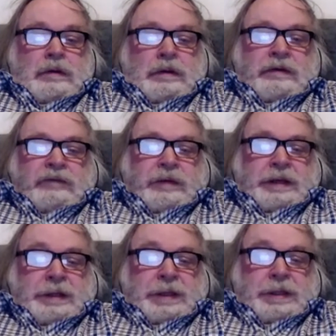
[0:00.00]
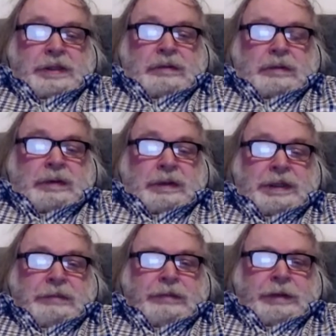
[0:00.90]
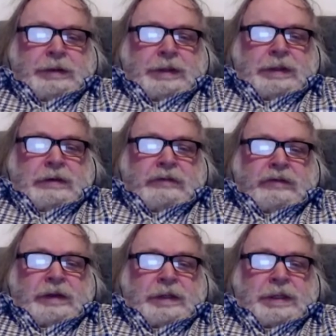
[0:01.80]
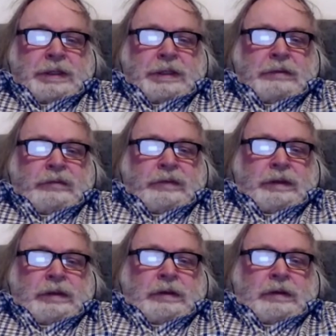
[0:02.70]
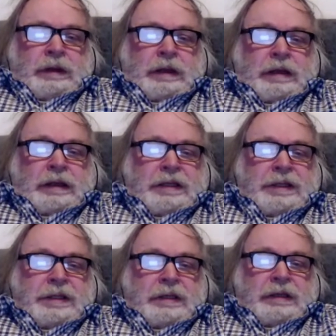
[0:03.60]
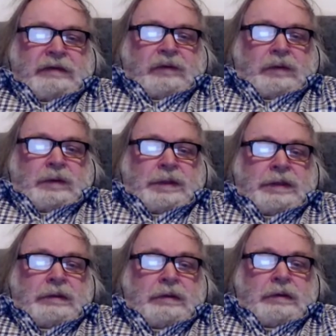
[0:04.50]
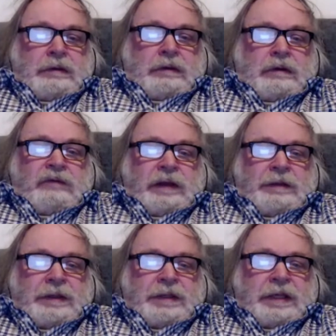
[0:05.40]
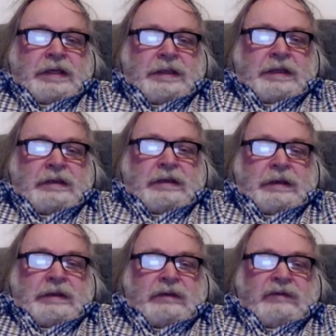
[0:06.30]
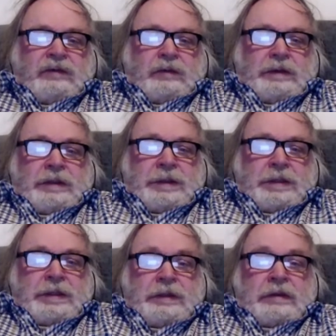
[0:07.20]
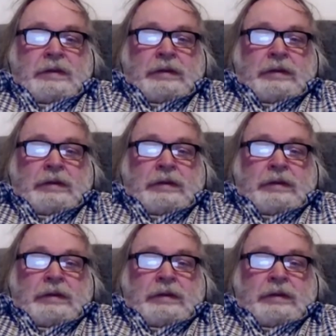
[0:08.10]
who have reached, or are supposed to have reached, the highest levels of understanding, that of the full initiate.